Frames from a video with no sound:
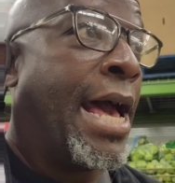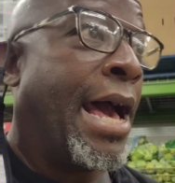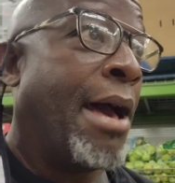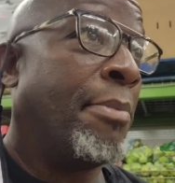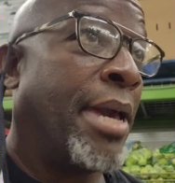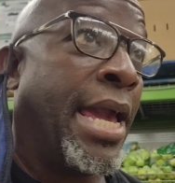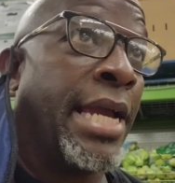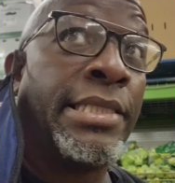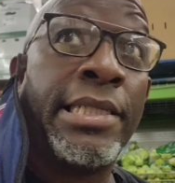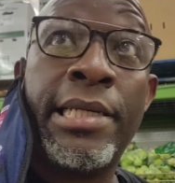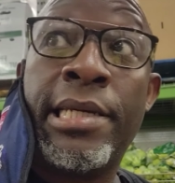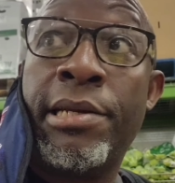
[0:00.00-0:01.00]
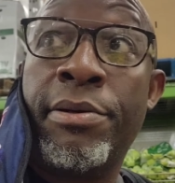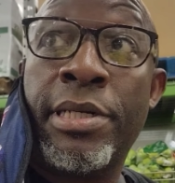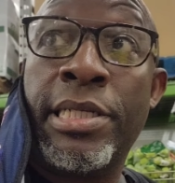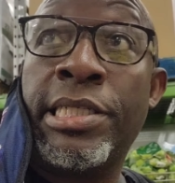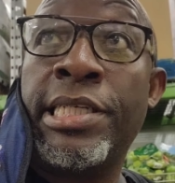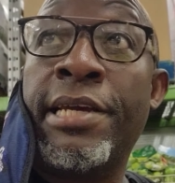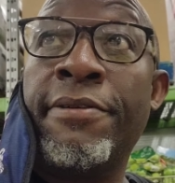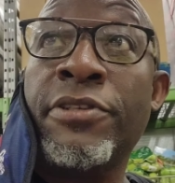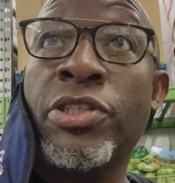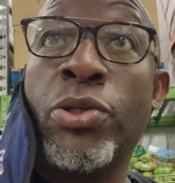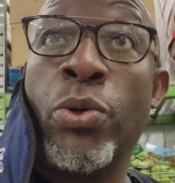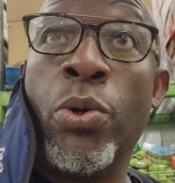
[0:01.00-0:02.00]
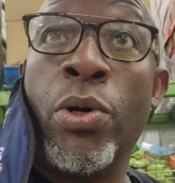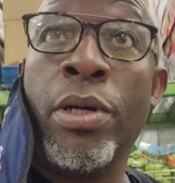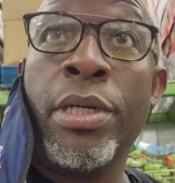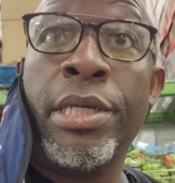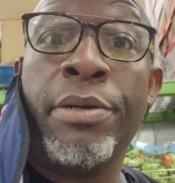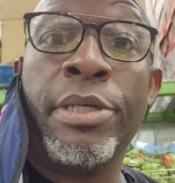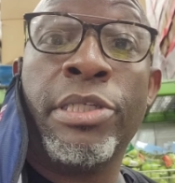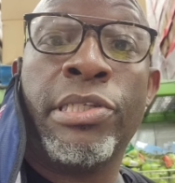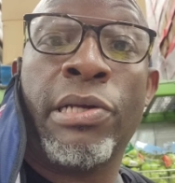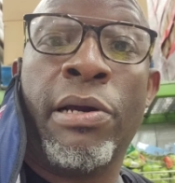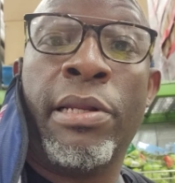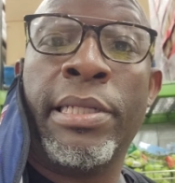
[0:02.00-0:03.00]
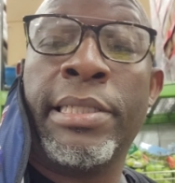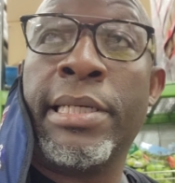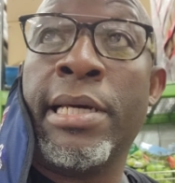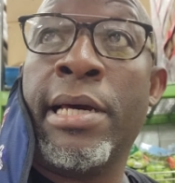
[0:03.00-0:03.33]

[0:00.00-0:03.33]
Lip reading: I'm actually here in the chef's store here in Charlotte,